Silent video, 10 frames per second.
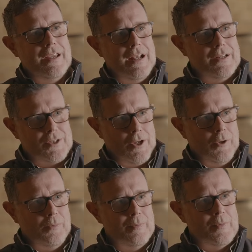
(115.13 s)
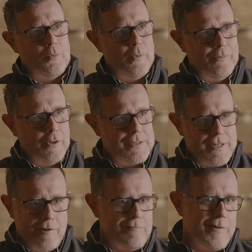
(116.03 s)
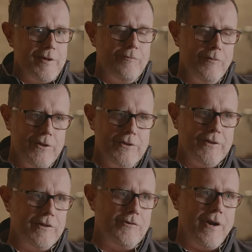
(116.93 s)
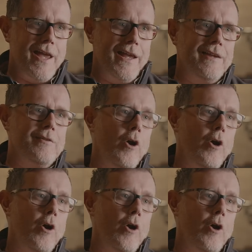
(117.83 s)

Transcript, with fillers: And so we've looked at reducing drag